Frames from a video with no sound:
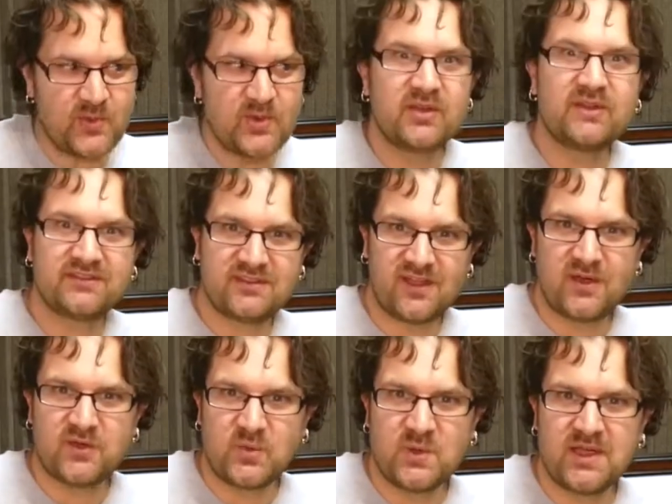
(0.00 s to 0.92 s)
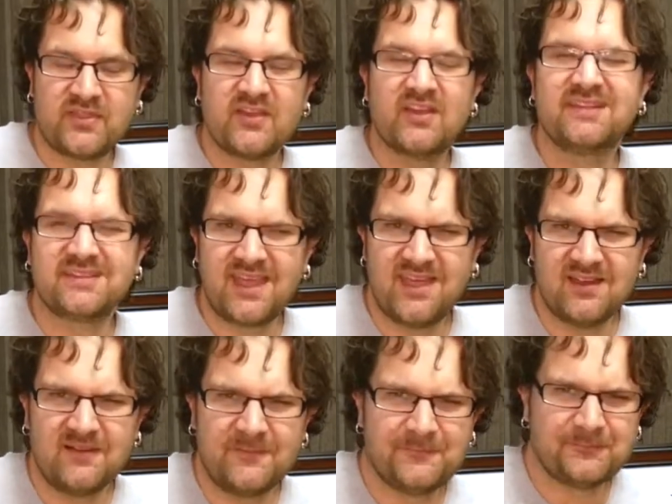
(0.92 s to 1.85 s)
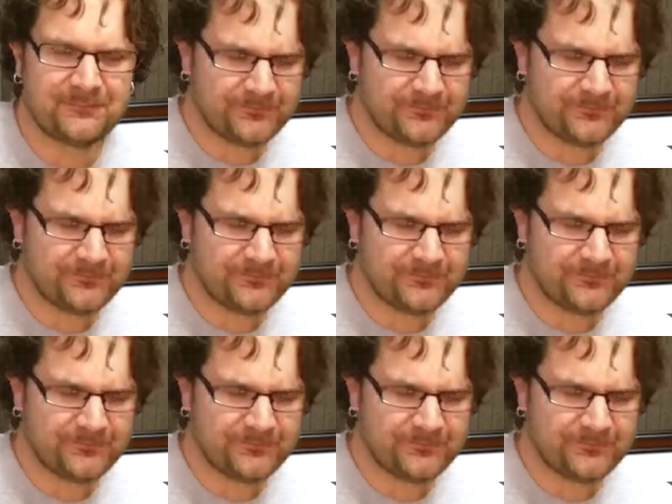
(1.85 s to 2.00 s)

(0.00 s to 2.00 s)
We're going to start with a scale,